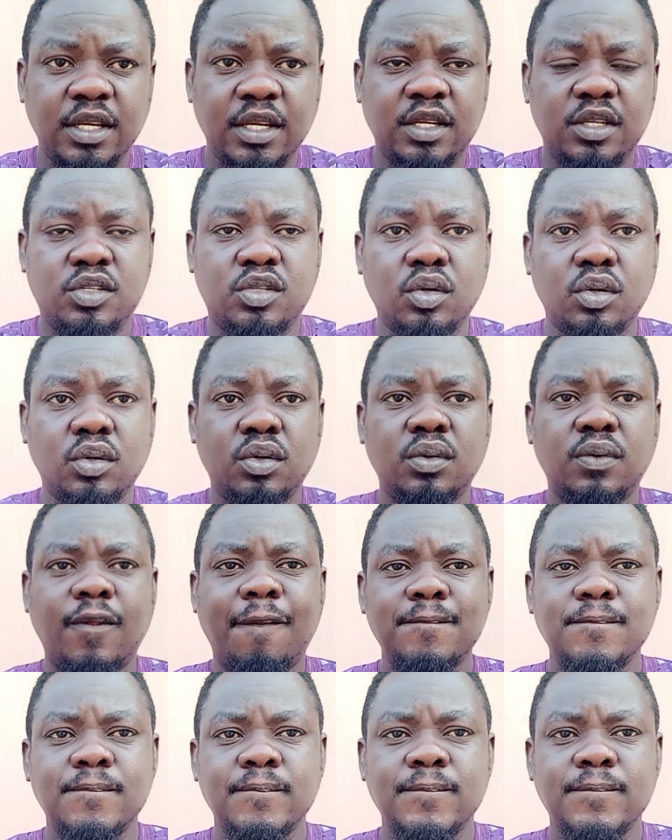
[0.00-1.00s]
So
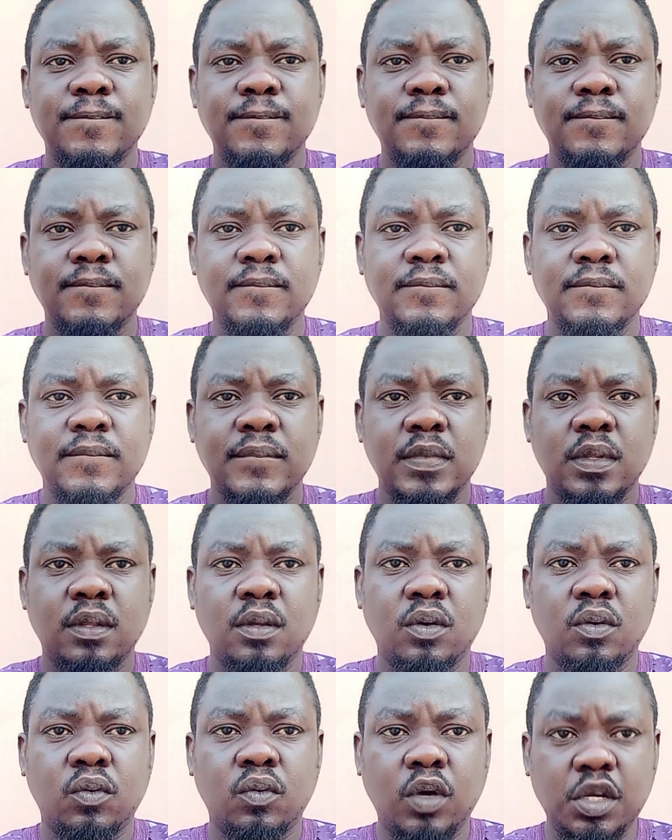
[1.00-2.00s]

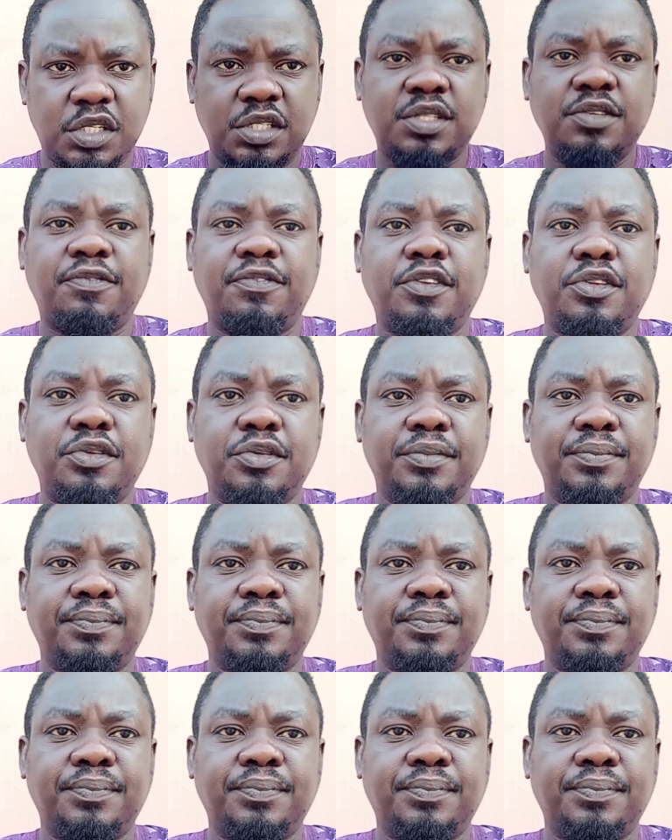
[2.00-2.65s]
watch the video.